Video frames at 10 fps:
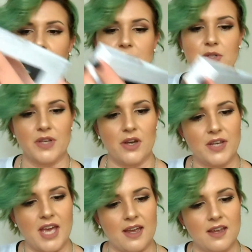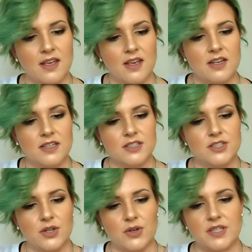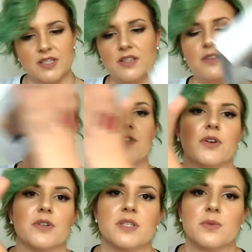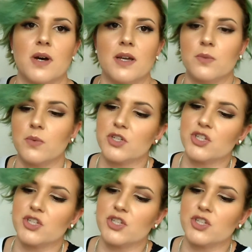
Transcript: Shall we do that? Okay, so this is the first one,